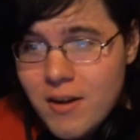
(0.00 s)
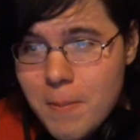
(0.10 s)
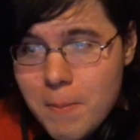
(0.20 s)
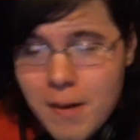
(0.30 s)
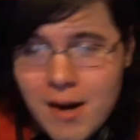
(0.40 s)

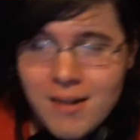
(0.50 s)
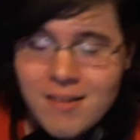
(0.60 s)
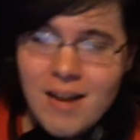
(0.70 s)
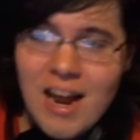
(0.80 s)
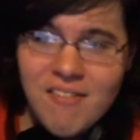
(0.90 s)
mods
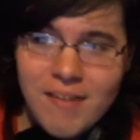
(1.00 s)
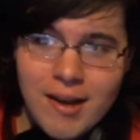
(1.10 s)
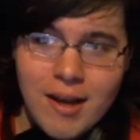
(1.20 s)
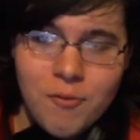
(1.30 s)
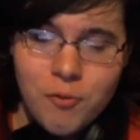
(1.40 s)
that I've
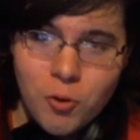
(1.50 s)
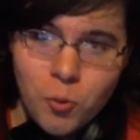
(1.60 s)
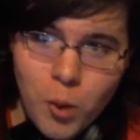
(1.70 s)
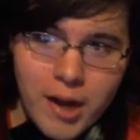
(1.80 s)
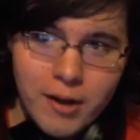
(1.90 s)
had for a
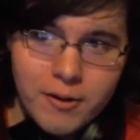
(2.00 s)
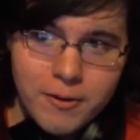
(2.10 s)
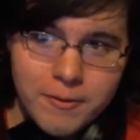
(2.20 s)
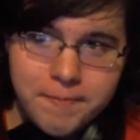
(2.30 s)
while.